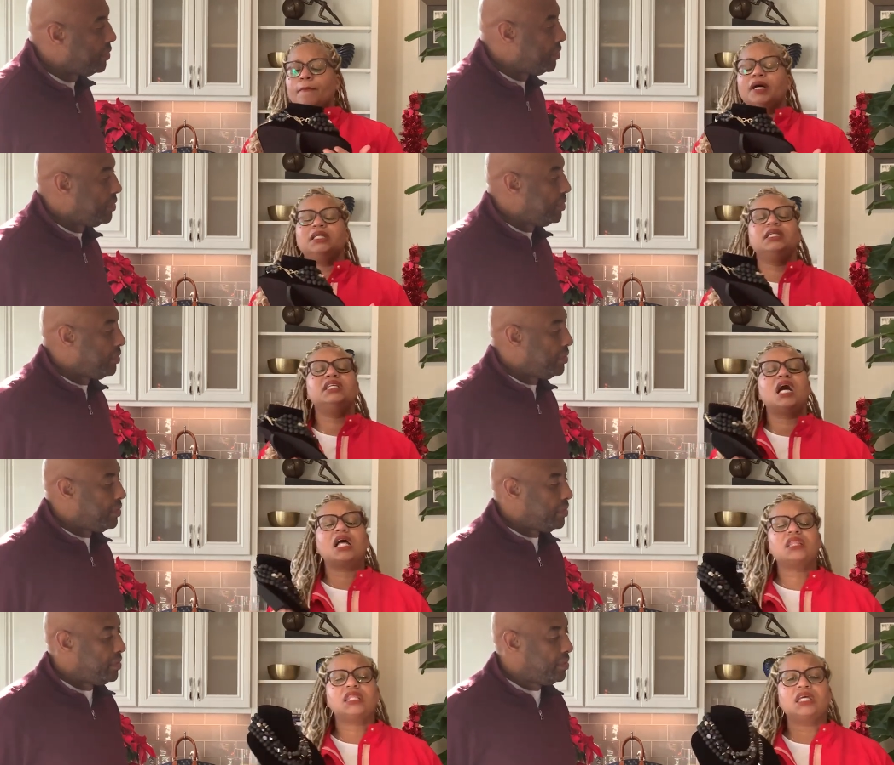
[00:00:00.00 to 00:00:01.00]
Speaker 1: but
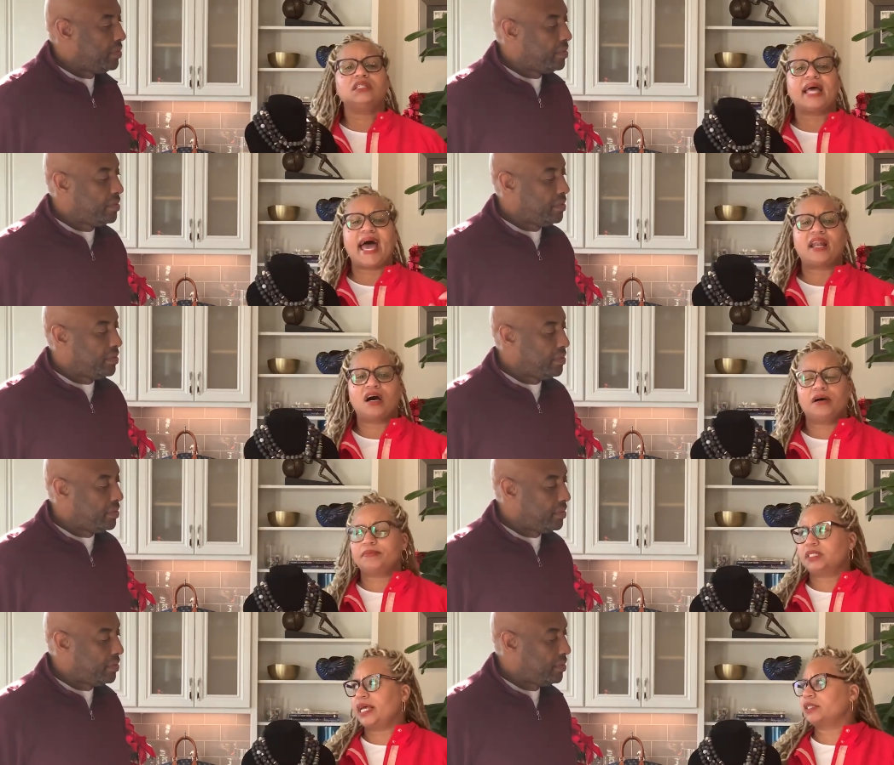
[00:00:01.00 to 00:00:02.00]
nothing that
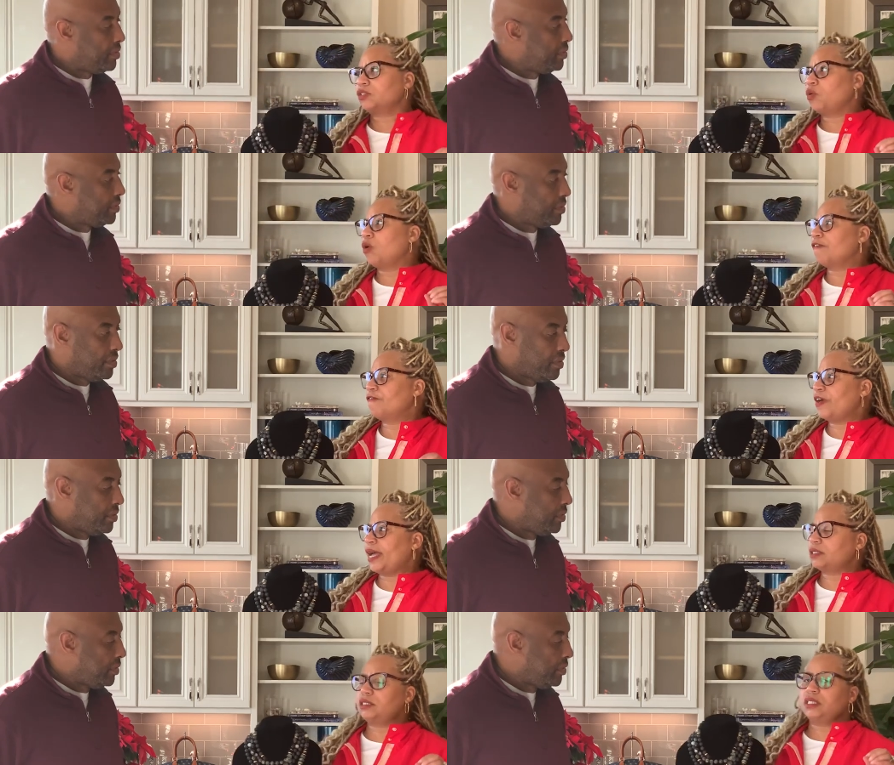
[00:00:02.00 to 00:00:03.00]
upsets or
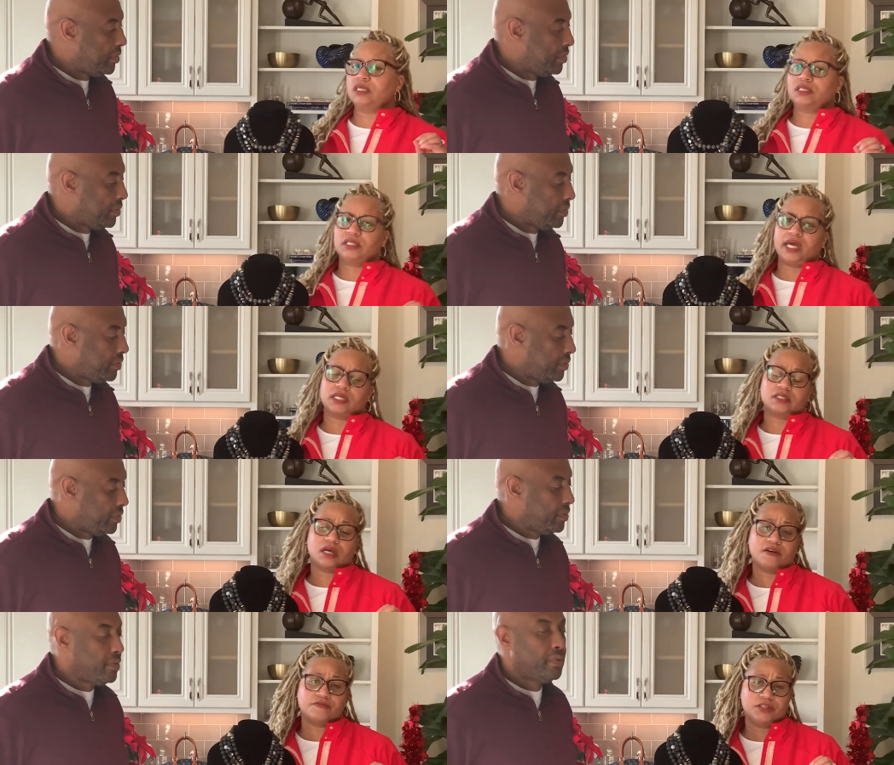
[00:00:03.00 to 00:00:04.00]
affects the aesthetics
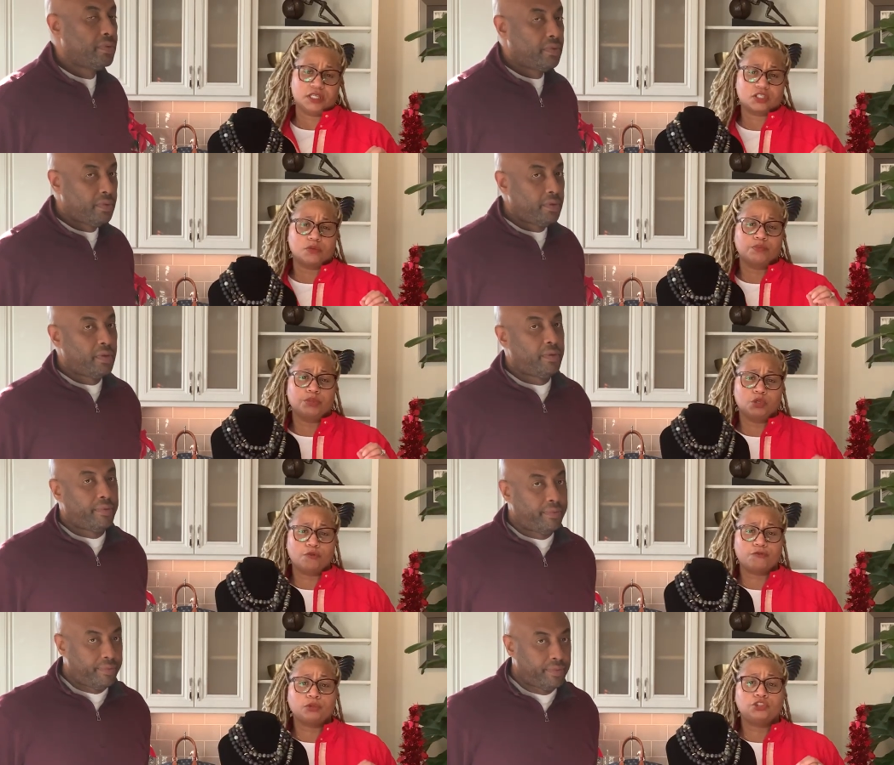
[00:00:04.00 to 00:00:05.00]
of this
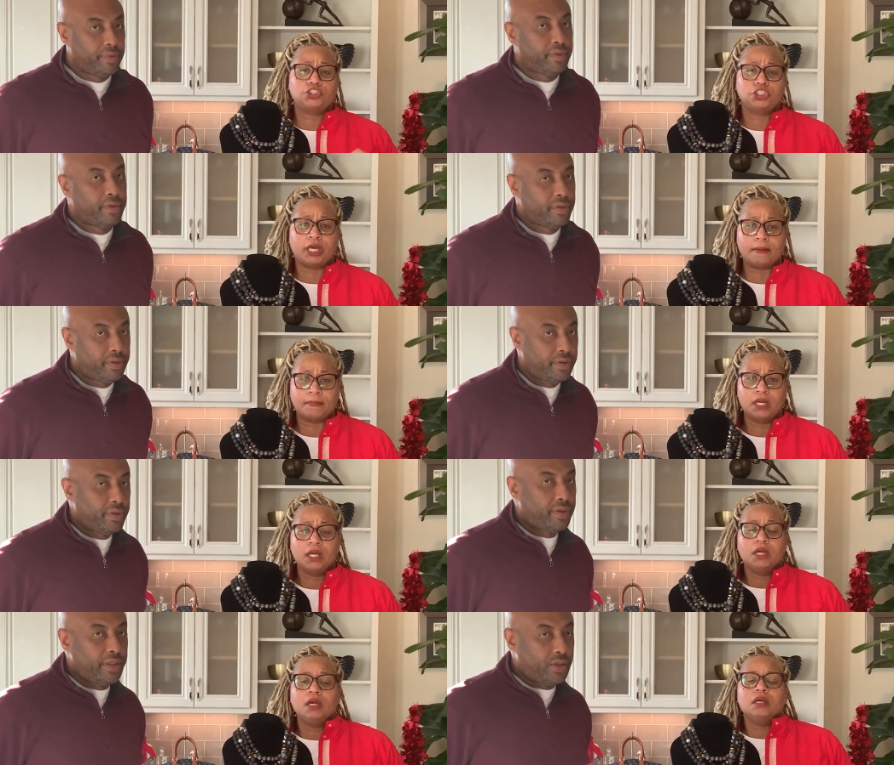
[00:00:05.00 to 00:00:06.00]
beautiful gem.
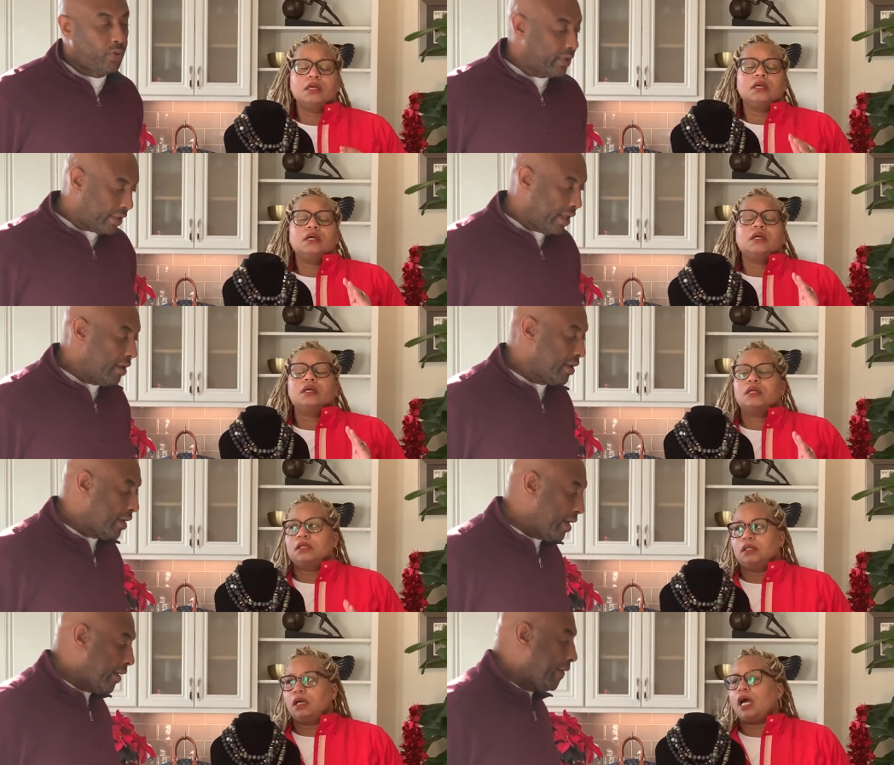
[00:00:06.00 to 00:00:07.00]
Speaker 2: This will steal the
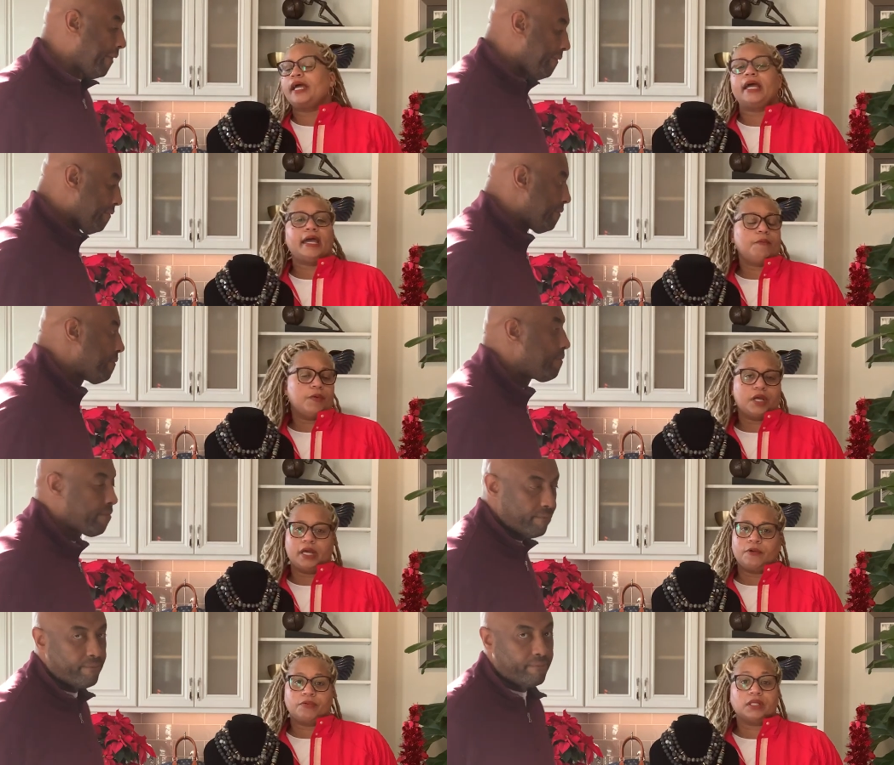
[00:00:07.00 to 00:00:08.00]
night.
Speaker 1: It, it,
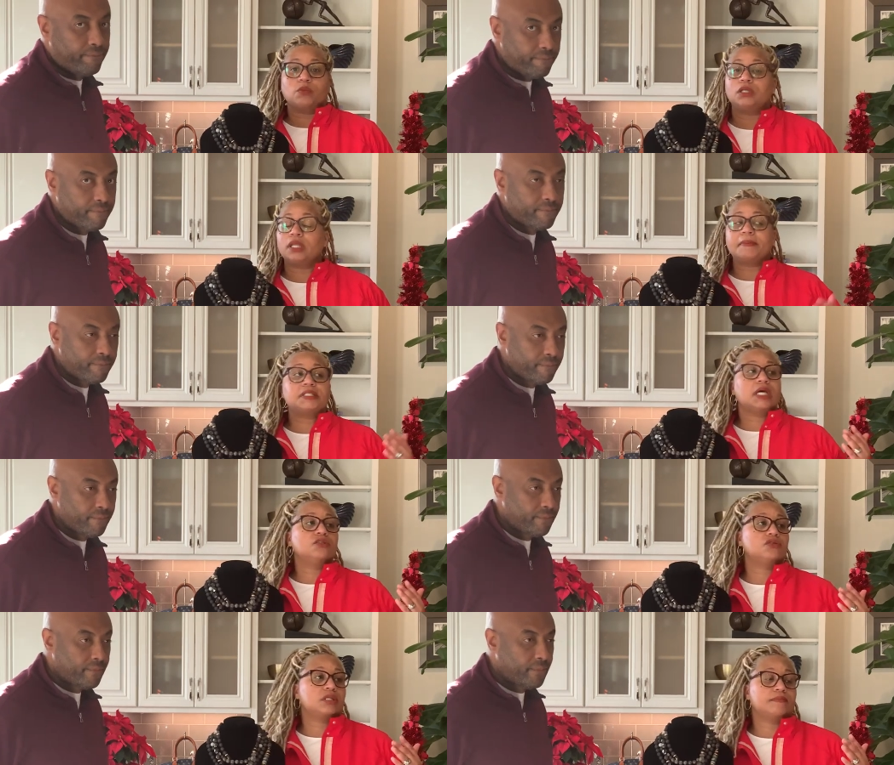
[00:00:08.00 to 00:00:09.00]
it really would. Let me tell
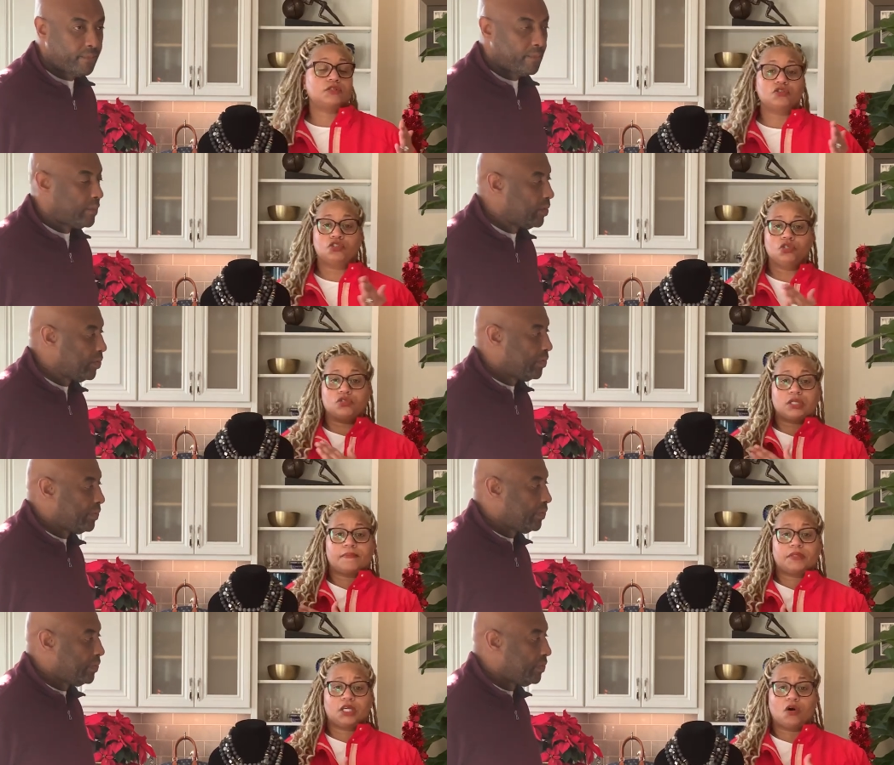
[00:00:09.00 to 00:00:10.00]
you something. Do
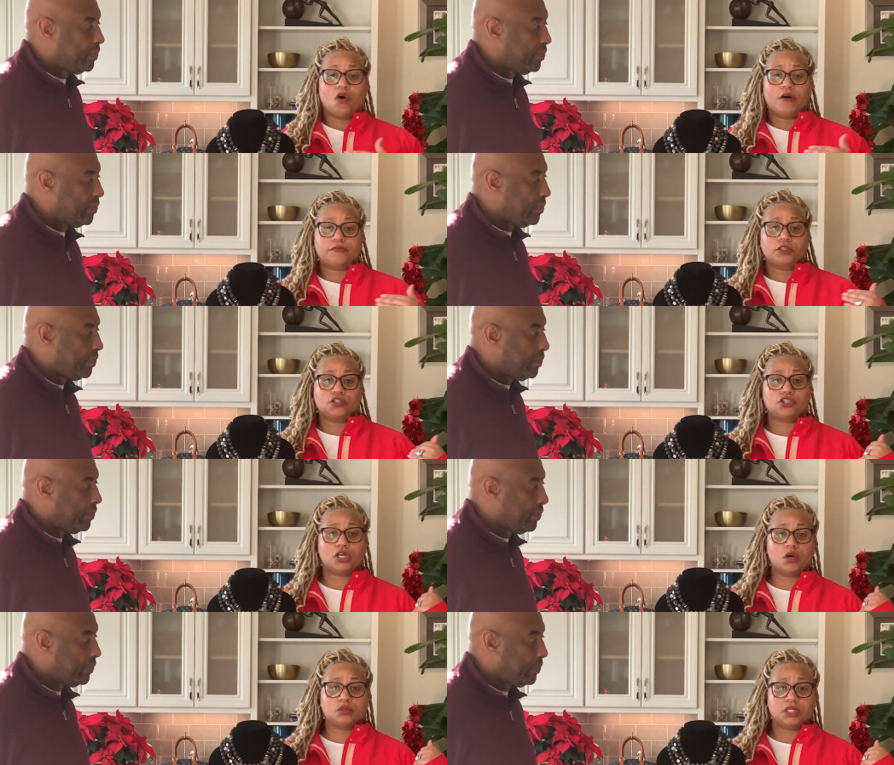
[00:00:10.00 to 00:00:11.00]
something off the
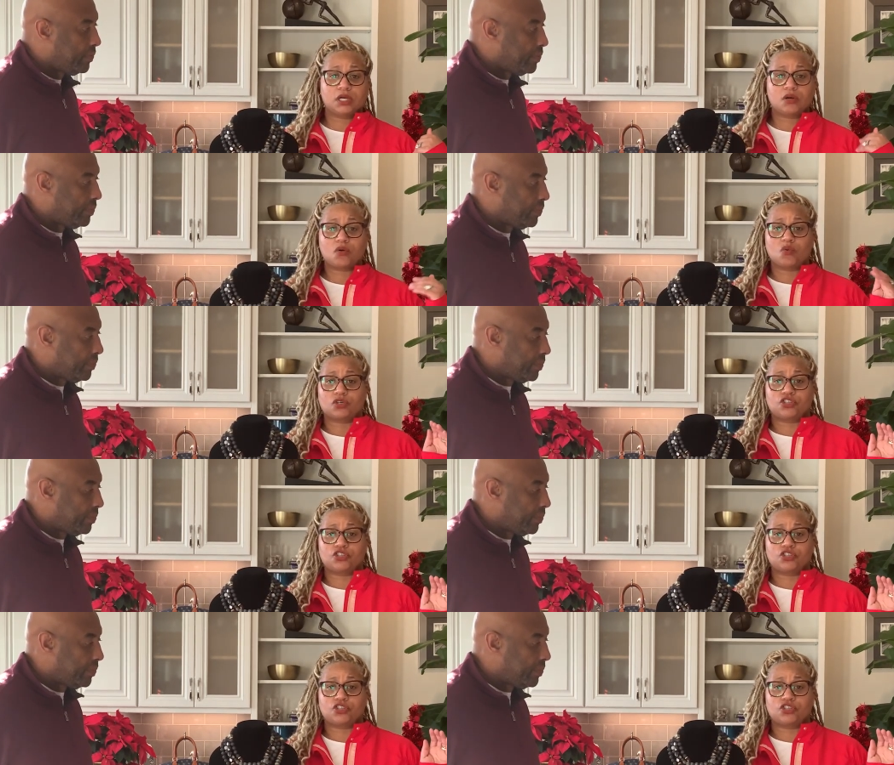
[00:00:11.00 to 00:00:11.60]
shoulder or